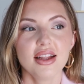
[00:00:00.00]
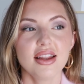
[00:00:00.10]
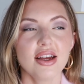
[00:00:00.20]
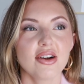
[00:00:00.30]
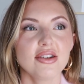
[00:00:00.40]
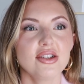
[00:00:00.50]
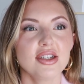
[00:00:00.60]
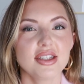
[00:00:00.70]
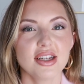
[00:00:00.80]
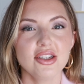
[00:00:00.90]
They are
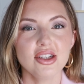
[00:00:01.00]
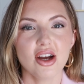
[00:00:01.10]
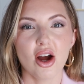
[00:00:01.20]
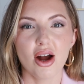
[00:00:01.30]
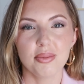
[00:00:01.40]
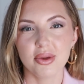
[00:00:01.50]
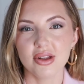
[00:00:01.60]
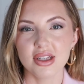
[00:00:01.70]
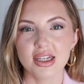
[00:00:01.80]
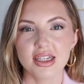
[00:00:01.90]
just such an
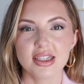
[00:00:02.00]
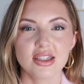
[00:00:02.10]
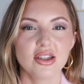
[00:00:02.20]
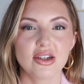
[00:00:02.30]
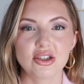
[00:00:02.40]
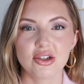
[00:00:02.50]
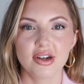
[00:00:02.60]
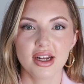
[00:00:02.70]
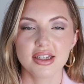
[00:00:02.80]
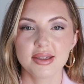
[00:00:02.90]
opulent,
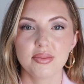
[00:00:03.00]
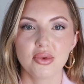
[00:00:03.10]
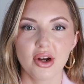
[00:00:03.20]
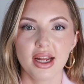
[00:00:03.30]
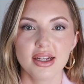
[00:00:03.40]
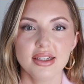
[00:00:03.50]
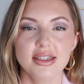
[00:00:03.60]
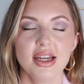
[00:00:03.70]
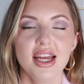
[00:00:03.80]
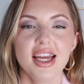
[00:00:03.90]
luxurious brand,
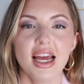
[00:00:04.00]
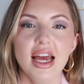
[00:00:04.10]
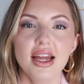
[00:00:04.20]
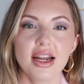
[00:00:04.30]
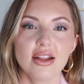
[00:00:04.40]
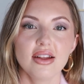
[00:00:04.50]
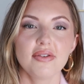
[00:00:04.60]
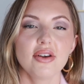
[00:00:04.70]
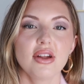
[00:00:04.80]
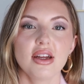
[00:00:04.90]
and I love
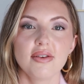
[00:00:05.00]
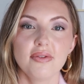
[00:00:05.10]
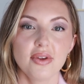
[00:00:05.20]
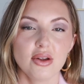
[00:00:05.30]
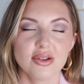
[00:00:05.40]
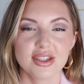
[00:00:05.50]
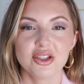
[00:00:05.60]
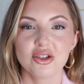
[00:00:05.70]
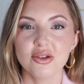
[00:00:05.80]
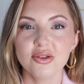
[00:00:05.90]
how they infuse
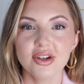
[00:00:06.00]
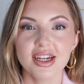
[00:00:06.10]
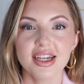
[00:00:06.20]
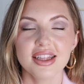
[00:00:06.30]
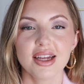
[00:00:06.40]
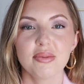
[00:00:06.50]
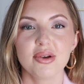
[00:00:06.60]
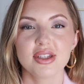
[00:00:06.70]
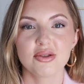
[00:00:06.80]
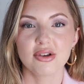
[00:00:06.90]
jewelry. They
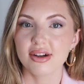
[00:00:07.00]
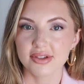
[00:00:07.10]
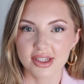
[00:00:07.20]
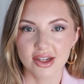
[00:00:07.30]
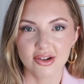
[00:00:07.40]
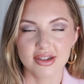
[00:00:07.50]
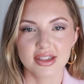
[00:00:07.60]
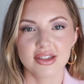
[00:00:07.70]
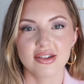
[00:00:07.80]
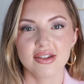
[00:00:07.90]
put Swarovski
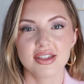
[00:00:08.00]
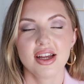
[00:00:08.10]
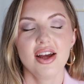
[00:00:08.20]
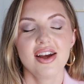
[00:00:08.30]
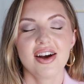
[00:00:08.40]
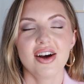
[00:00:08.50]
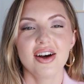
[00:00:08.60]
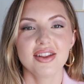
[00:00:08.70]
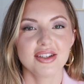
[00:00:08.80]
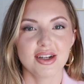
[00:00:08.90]
crystals
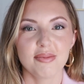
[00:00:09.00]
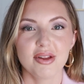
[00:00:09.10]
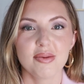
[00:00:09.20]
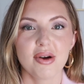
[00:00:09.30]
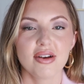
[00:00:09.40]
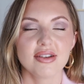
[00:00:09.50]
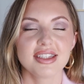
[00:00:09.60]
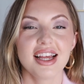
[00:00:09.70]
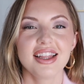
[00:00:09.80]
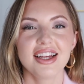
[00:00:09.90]
on the top of their bottles
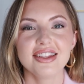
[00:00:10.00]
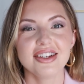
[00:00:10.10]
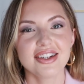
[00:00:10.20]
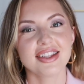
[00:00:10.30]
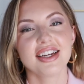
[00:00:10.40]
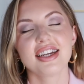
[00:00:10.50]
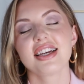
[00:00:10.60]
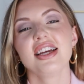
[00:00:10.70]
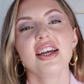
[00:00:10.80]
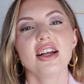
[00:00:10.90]
and they look like
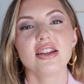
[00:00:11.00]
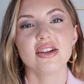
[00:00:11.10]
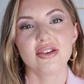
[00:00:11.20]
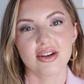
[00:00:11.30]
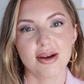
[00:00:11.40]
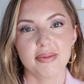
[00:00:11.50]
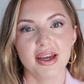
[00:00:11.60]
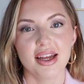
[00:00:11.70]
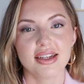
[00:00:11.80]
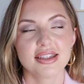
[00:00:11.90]
little
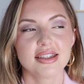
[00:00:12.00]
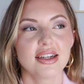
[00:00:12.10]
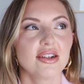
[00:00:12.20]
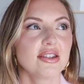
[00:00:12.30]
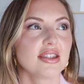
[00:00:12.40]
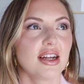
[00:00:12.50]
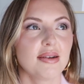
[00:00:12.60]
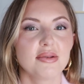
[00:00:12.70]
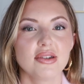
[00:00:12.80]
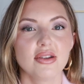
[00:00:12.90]
cupcakes. They're just
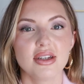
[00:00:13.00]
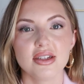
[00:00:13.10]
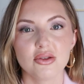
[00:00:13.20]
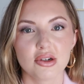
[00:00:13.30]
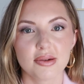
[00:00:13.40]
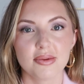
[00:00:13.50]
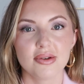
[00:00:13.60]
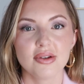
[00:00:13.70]
absolutely adorable.